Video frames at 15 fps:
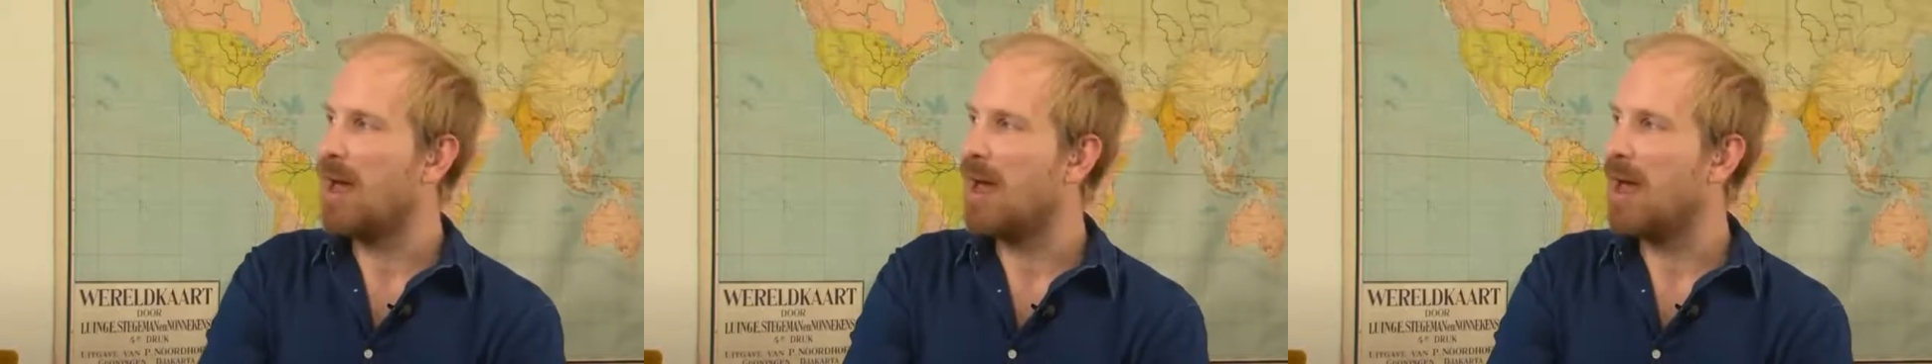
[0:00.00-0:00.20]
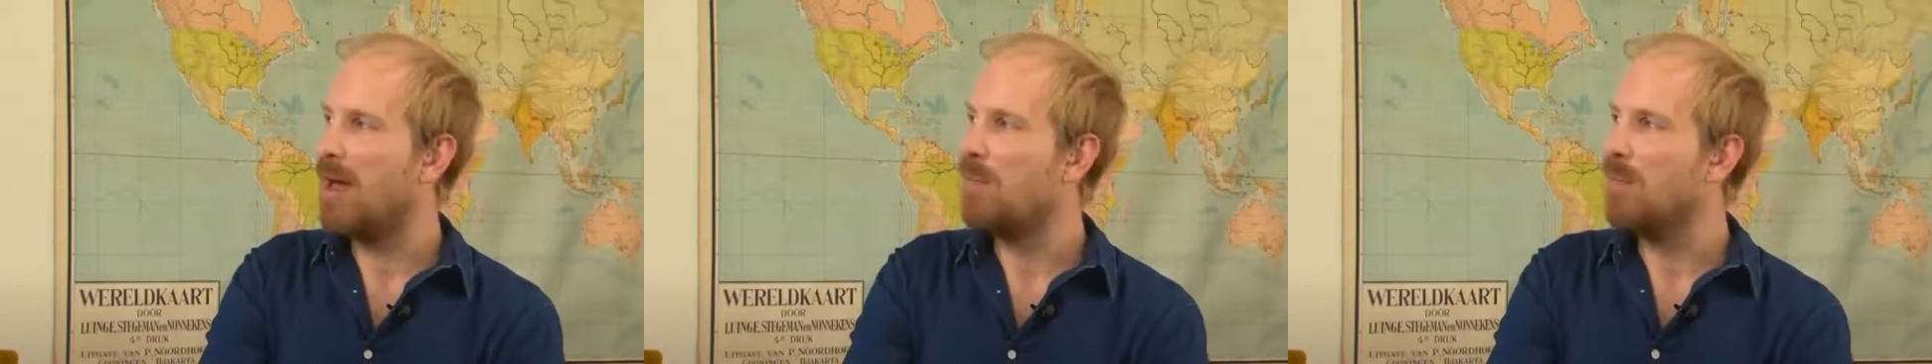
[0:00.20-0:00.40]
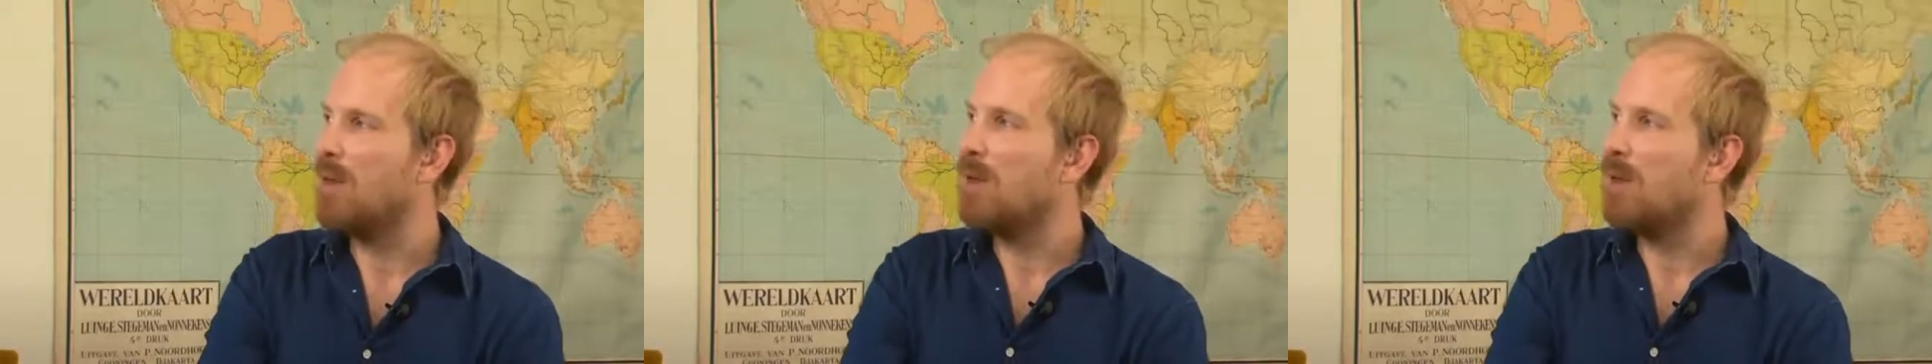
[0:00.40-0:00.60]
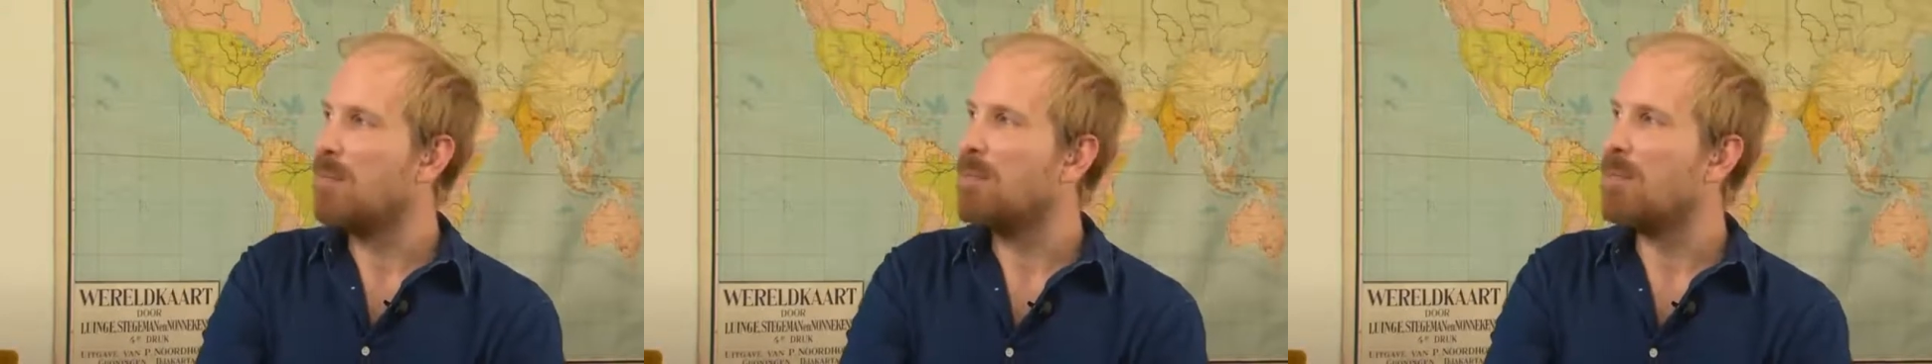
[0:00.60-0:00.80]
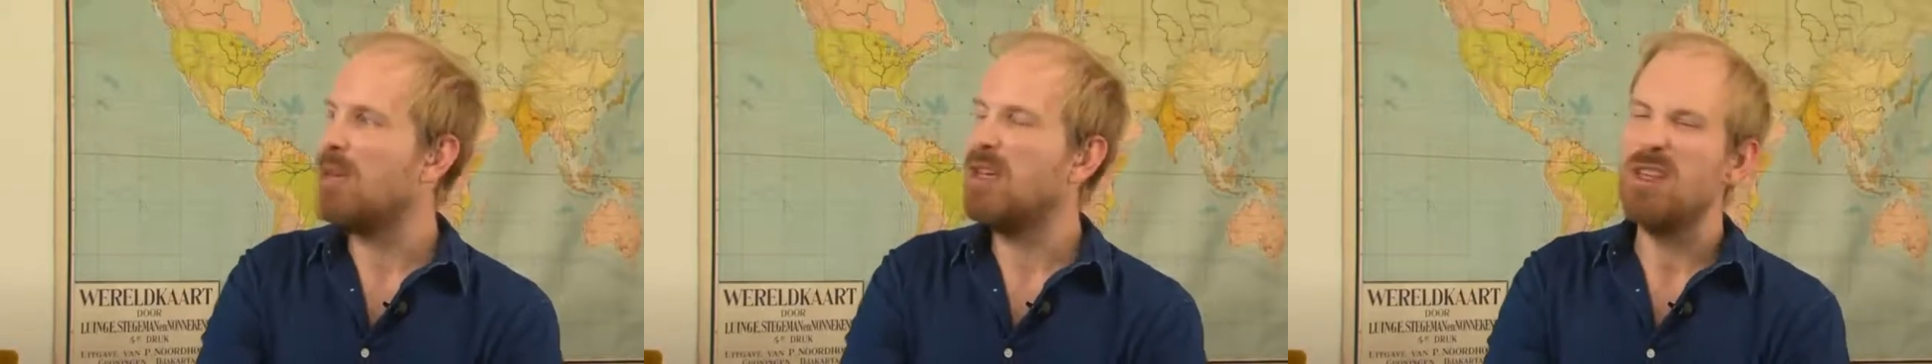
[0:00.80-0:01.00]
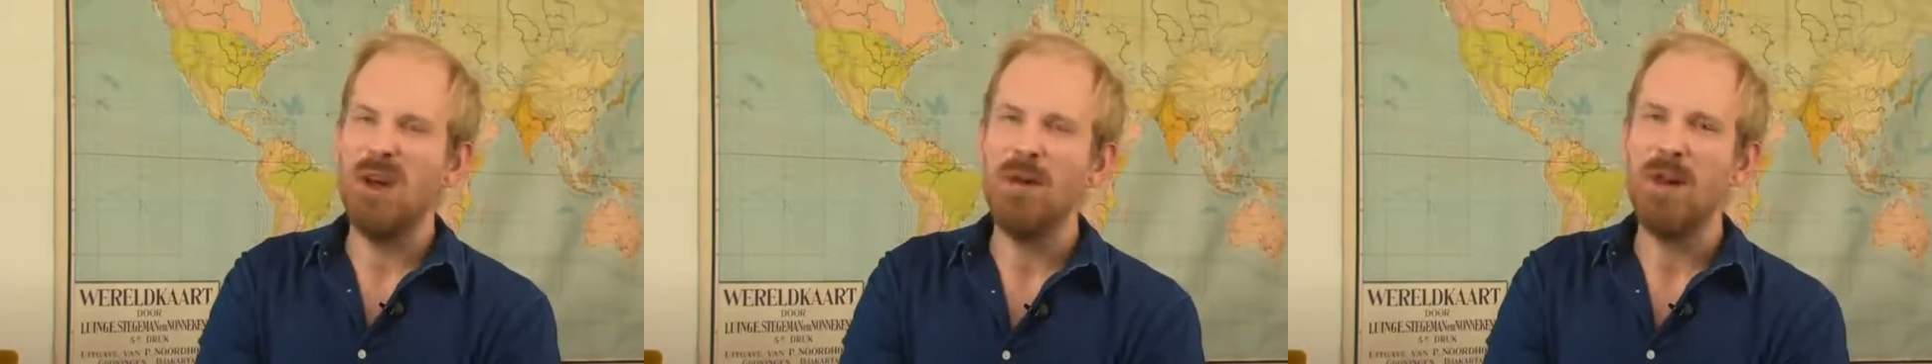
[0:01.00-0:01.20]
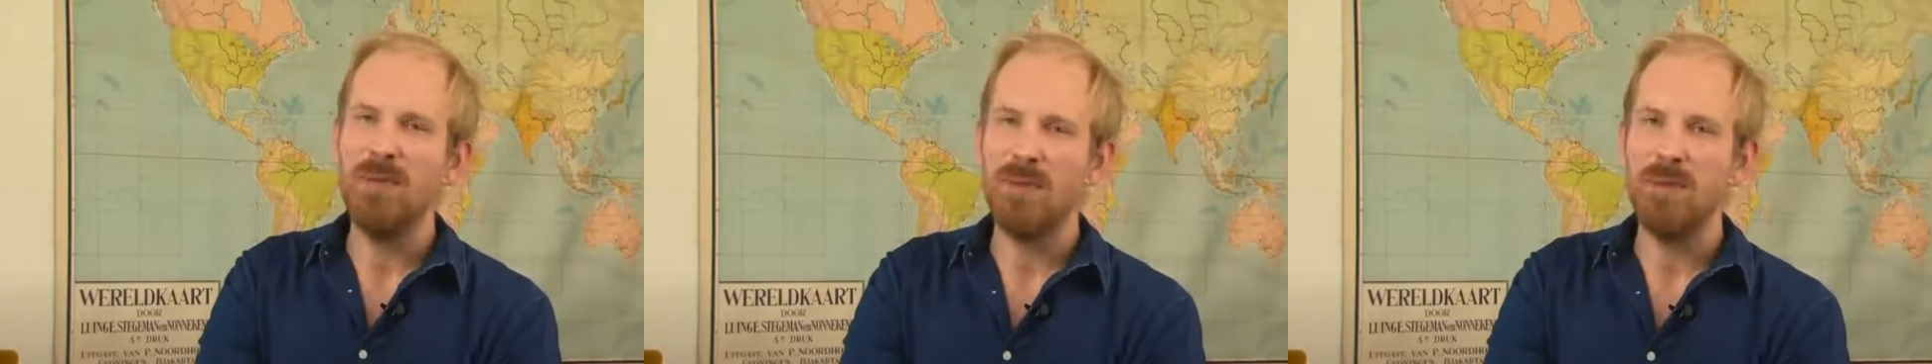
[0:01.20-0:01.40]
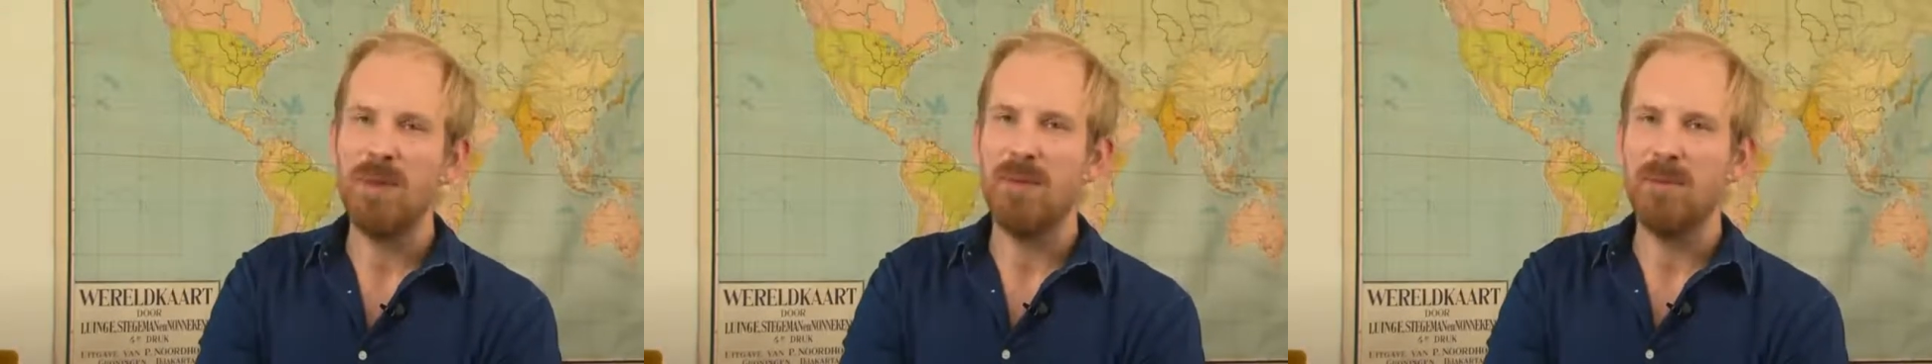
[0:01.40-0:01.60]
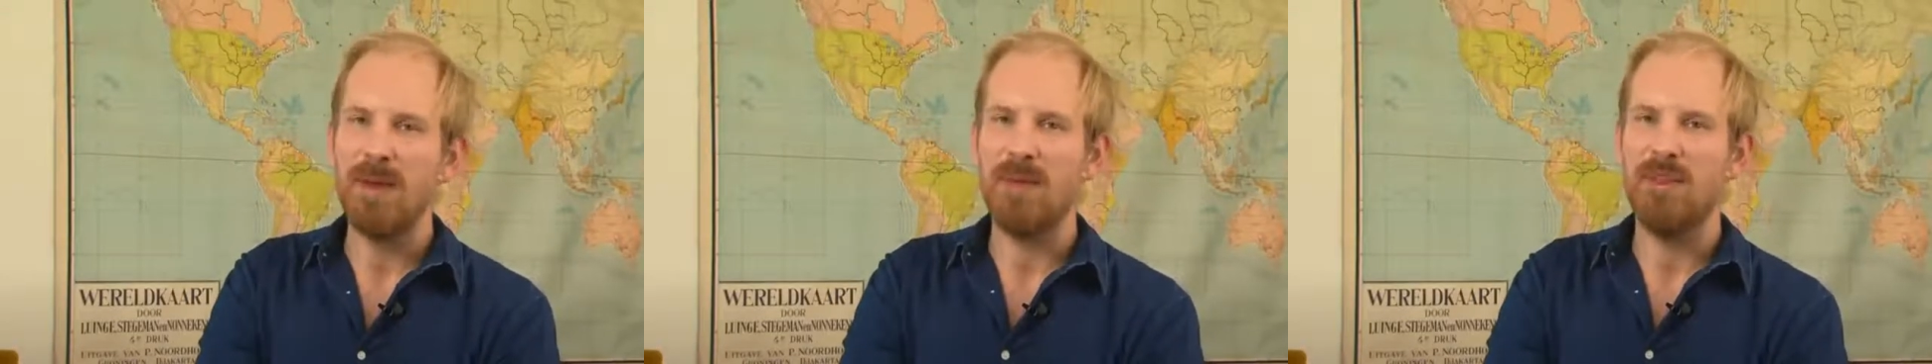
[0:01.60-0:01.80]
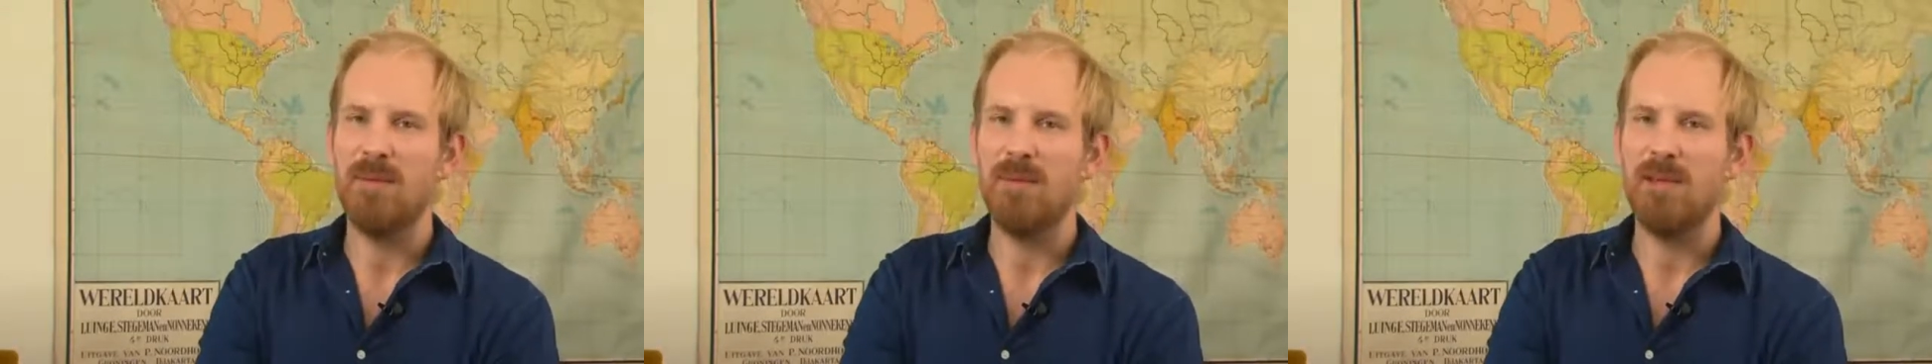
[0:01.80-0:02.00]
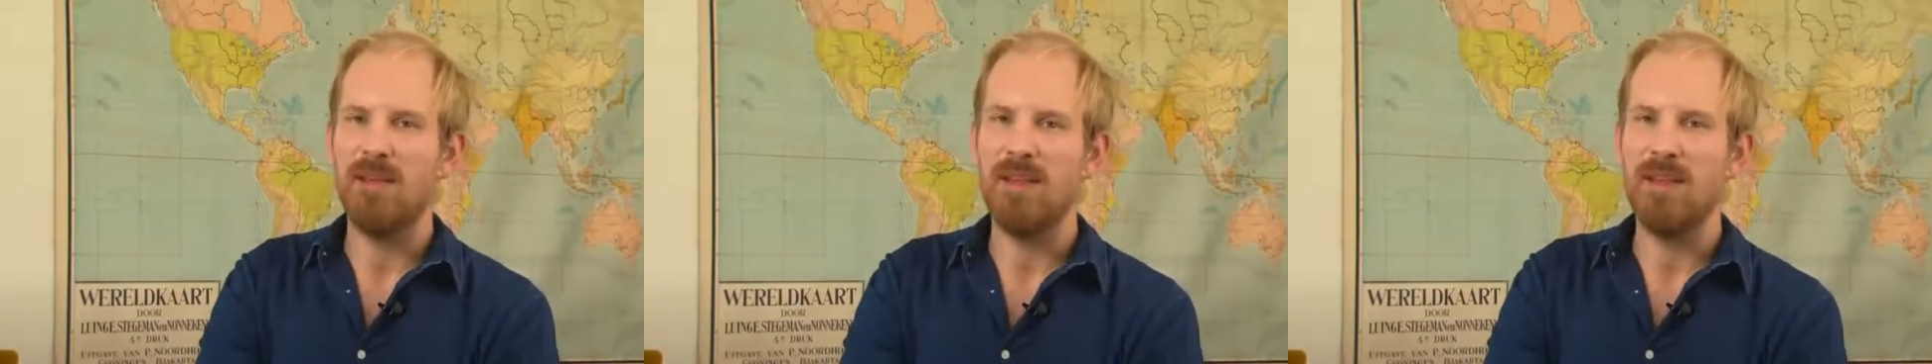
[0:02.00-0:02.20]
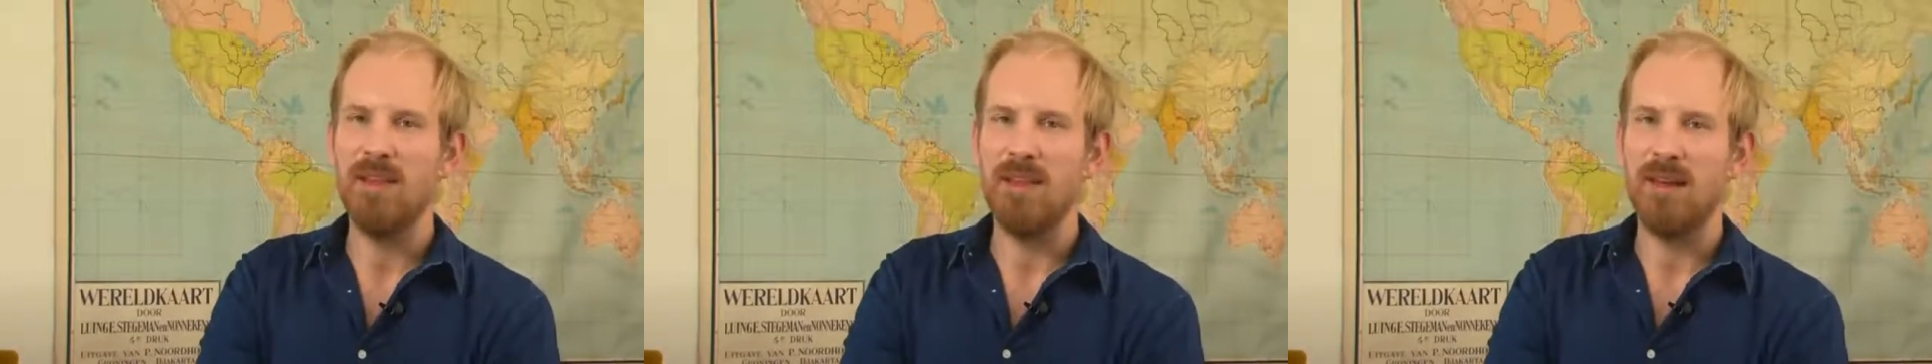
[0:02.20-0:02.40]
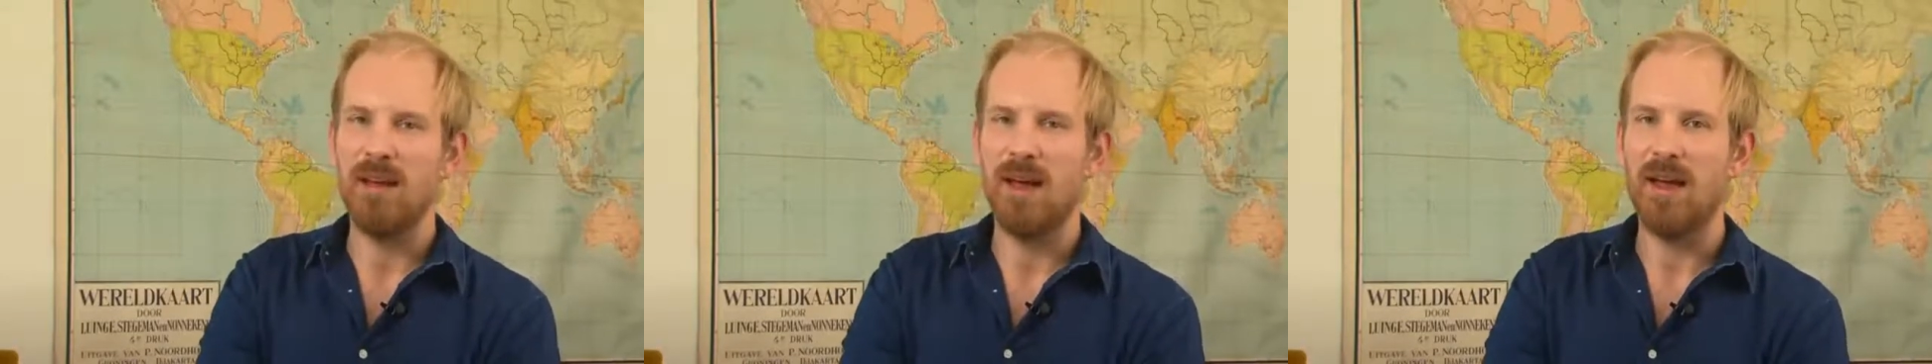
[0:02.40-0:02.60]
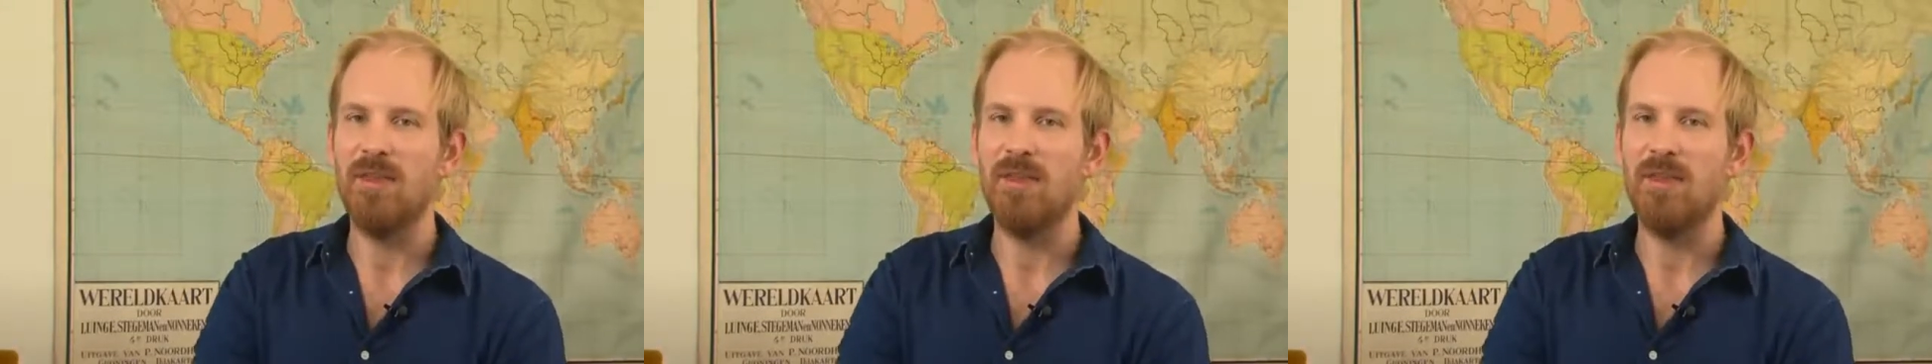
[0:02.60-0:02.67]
But you don't have to be a pessimist either.